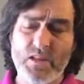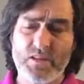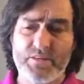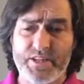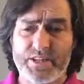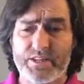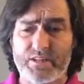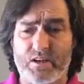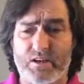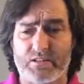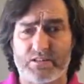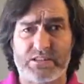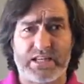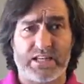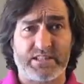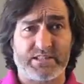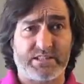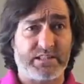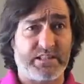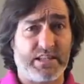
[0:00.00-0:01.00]
The dog
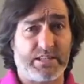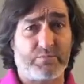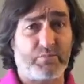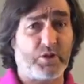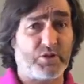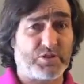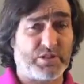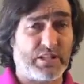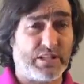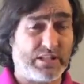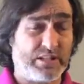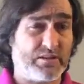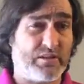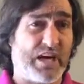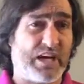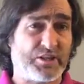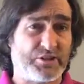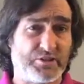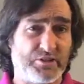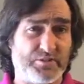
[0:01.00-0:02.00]
doesn't get personal
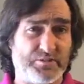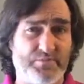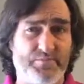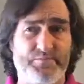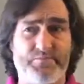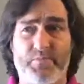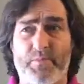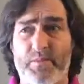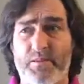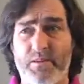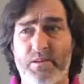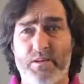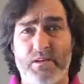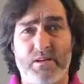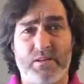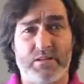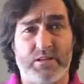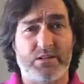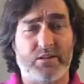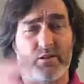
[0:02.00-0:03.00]
interaction.
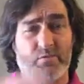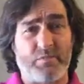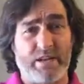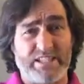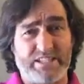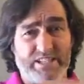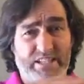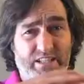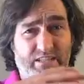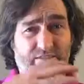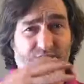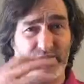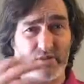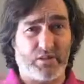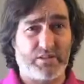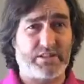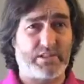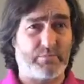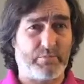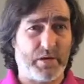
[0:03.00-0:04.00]
The dog basically
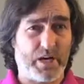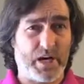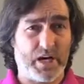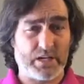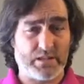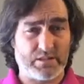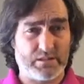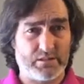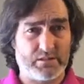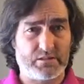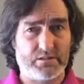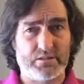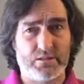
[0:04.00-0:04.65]
falls apart.